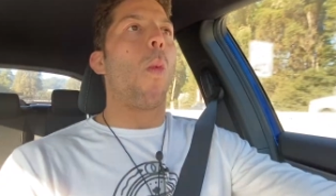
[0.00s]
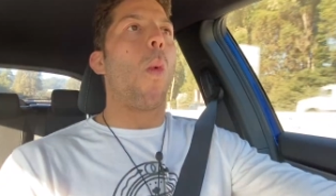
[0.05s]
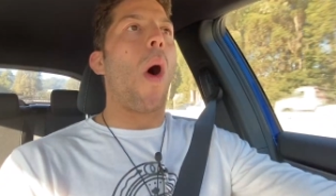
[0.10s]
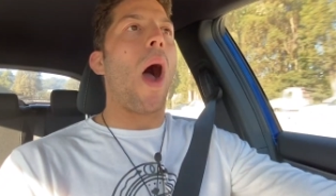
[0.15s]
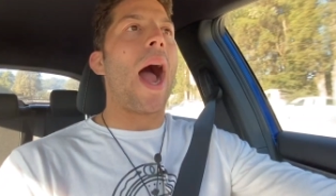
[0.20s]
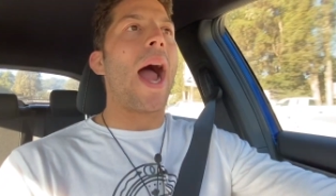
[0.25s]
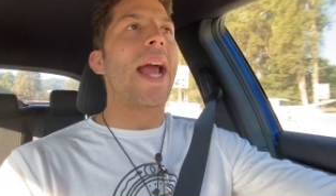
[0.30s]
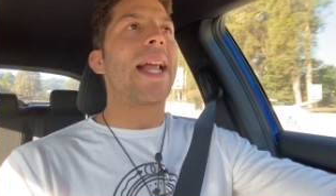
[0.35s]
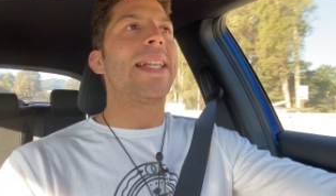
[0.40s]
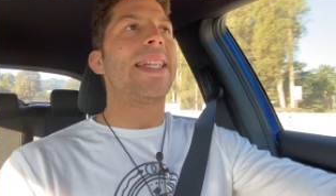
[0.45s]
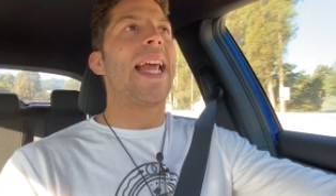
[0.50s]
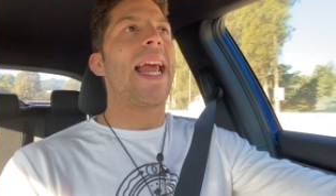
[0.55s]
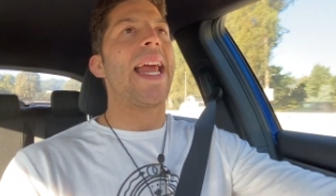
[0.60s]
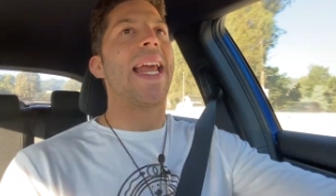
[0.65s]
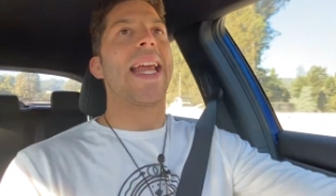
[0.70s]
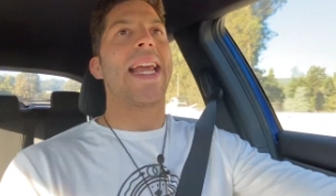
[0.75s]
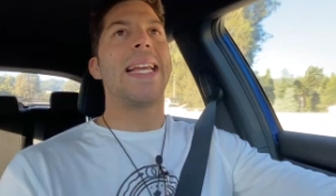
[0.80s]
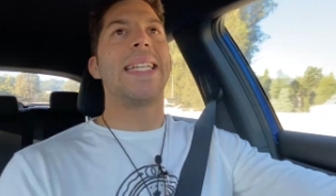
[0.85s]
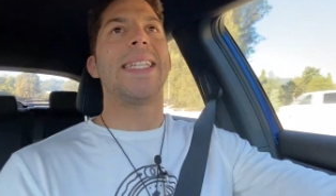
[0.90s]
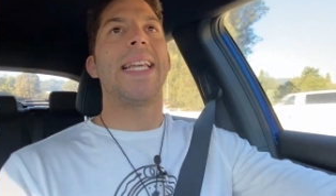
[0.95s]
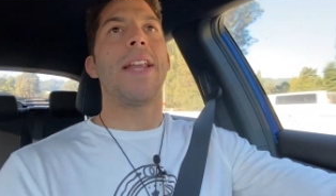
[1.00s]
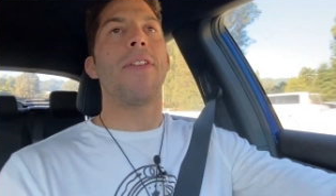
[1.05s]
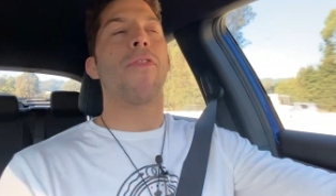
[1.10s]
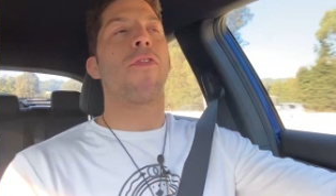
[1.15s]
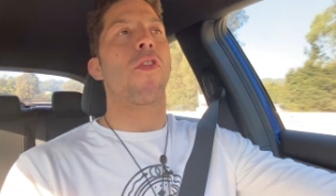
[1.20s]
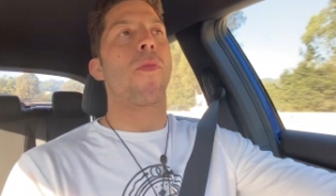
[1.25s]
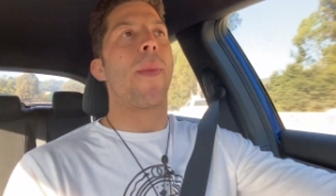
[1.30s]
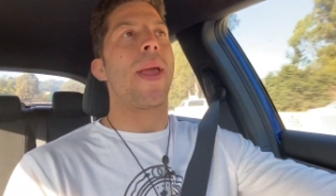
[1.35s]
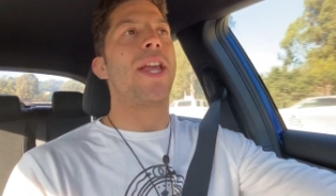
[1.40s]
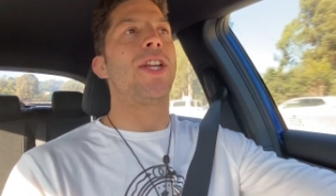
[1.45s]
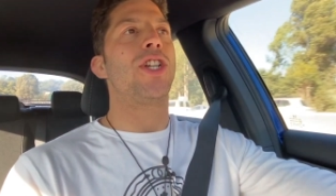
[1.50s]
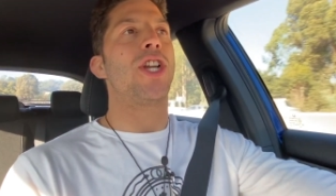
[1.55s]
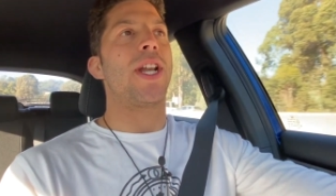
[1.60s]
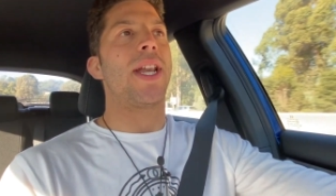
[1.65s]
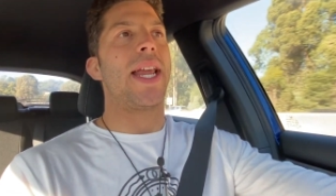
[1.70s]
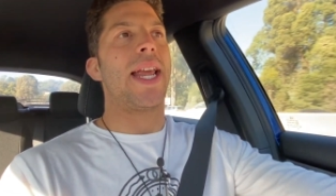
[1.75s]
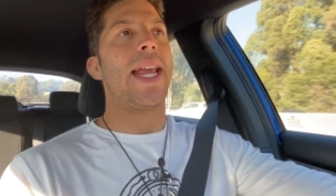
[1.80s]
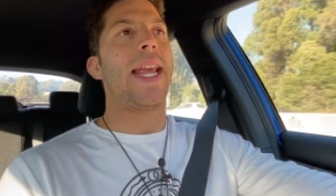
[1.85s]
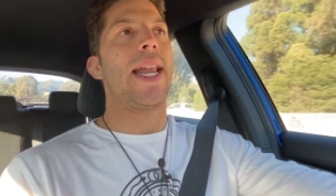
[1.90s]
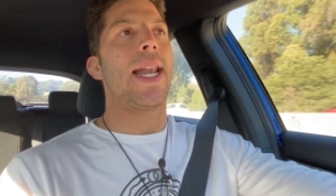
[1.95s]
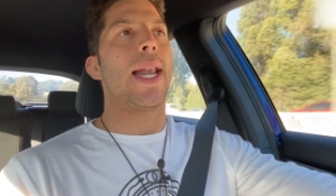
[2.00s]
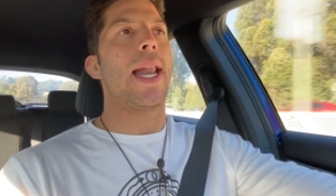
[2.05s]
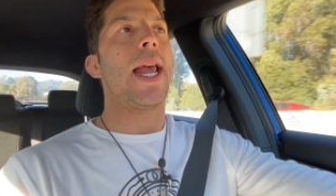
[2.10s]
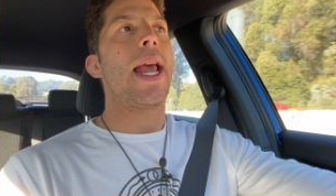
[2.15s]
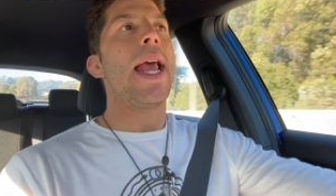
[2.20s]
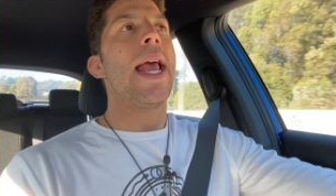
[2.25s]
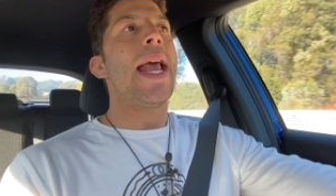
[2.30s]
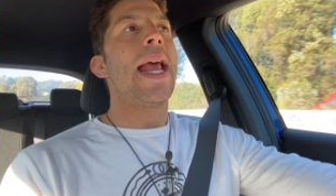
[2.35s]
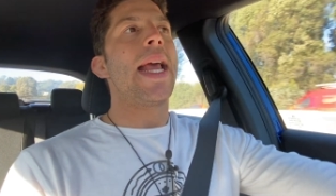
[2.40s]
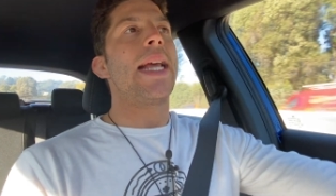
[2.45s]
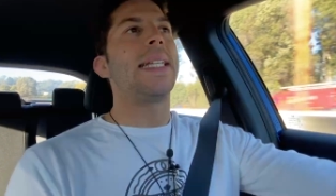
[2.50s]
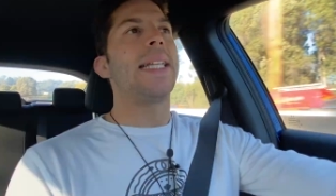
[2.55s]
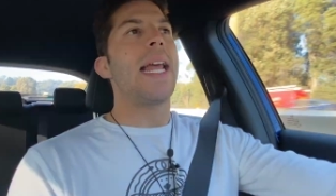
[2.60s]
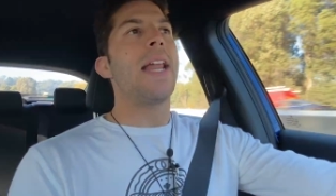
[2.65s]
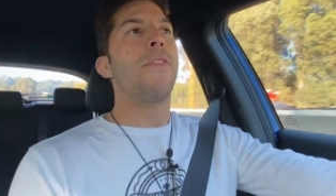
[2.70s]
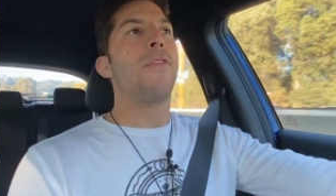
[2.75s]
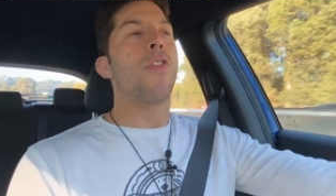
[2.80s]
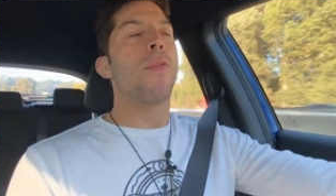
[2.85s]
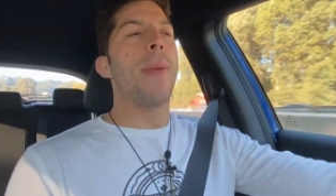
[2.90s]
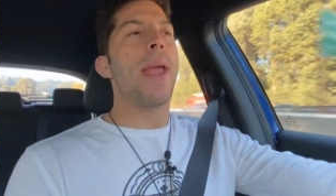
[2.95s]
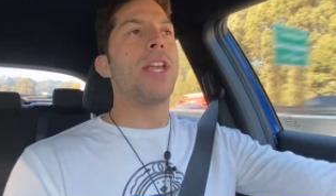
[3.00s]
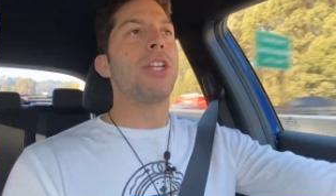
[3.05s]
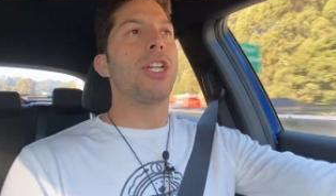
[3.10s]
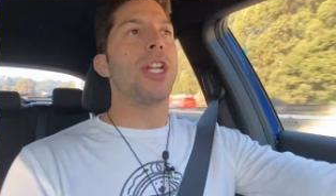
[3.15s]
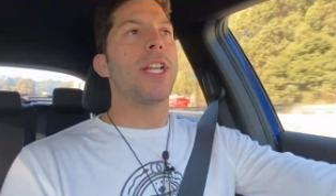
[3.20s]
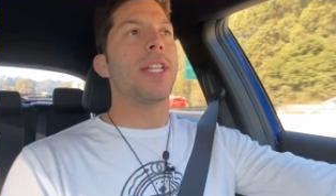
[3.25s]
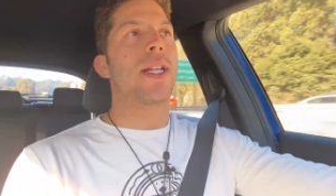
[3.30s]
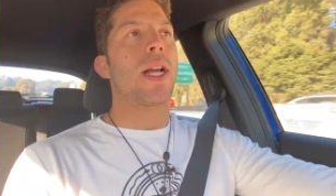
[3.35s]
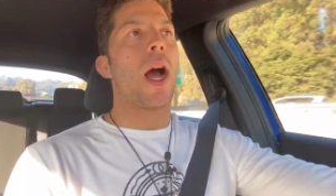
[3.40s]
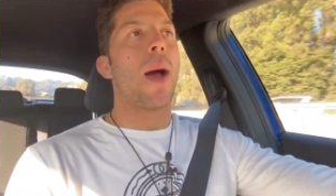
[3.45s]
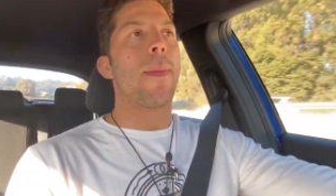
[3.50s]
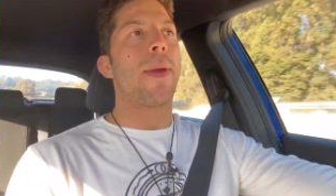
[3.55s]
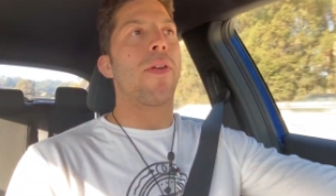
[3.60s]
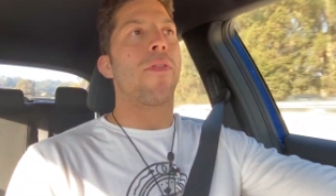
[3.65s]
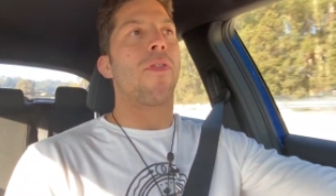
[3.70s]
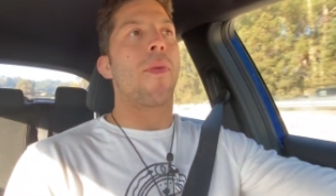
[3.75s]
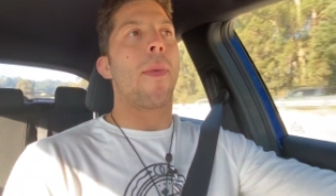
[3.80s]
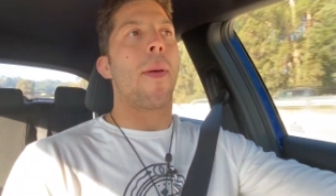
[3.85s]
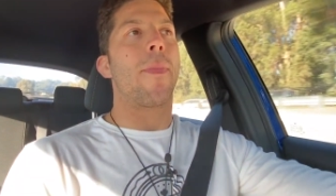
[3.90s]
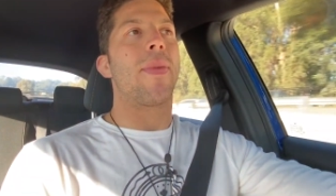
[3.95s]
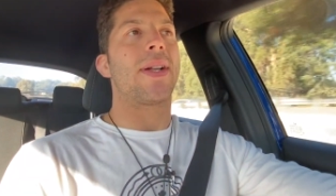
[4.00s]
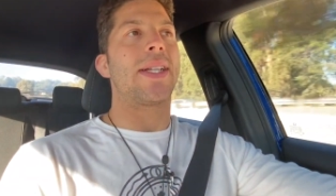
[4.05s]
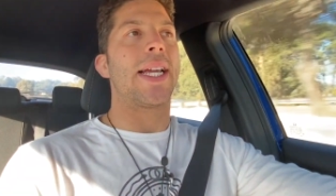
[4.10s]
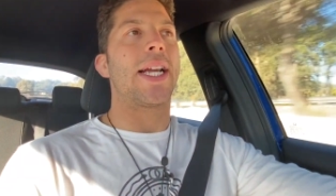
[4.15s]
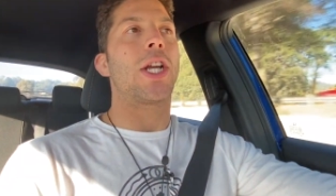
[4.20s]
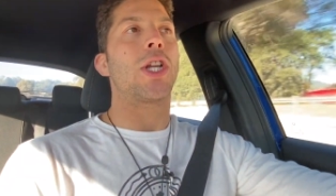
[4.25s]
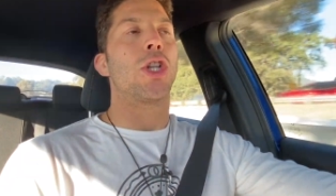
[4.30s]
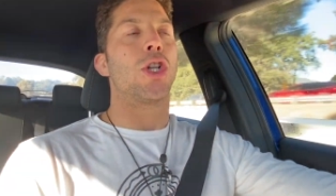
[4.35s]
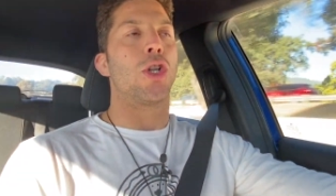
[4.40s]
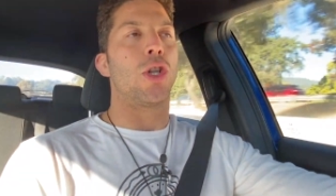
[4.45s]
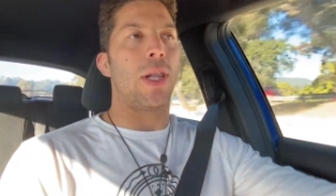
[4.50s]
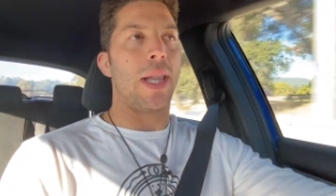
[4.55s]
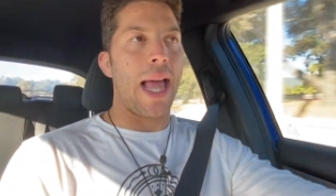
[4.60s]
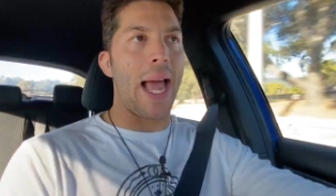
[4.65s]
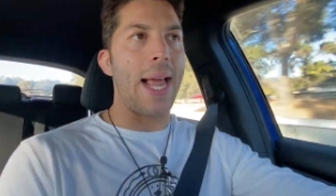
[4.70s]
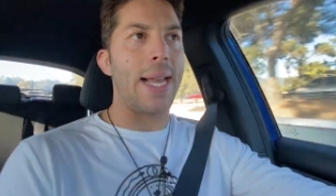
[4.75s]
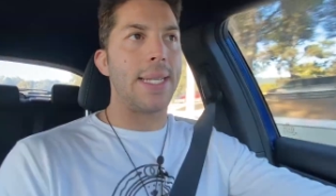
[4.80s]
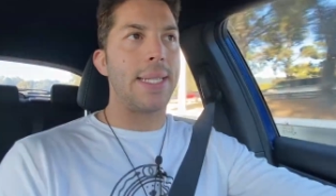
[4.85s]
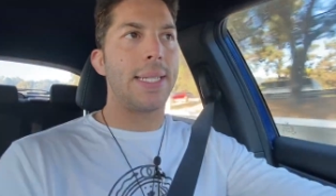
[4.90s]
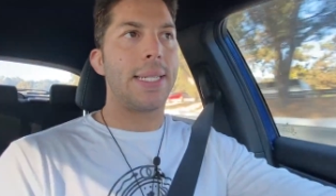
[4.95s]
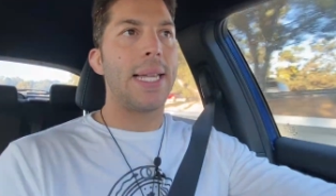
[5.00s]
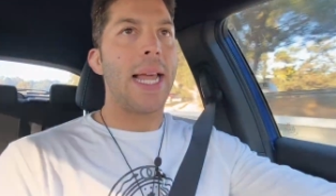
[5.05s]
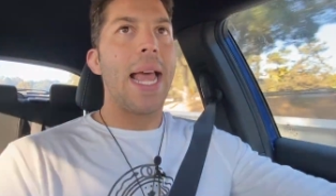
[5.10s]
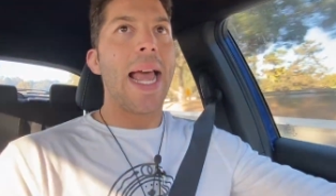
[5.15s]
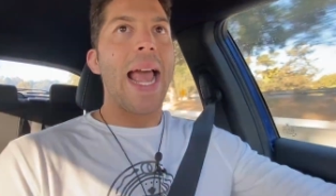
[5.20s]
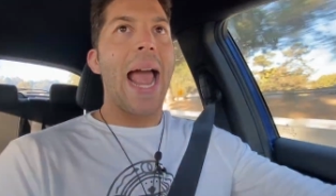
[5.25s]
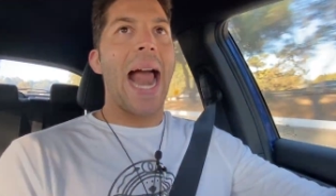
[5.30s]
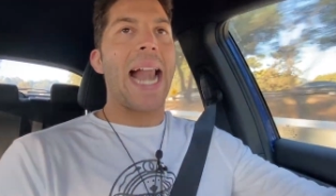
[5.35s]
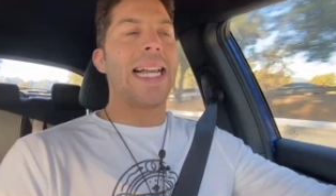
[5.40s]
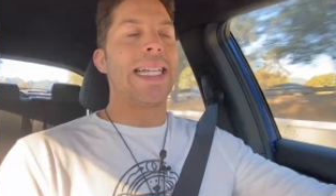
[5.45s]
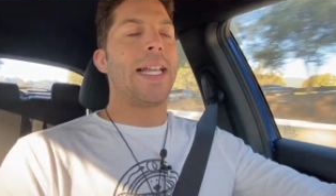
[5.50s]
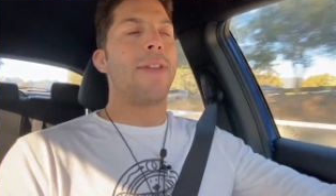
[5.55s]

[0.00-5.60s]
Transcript: why take his information in? His information is coming from a particular lens, and his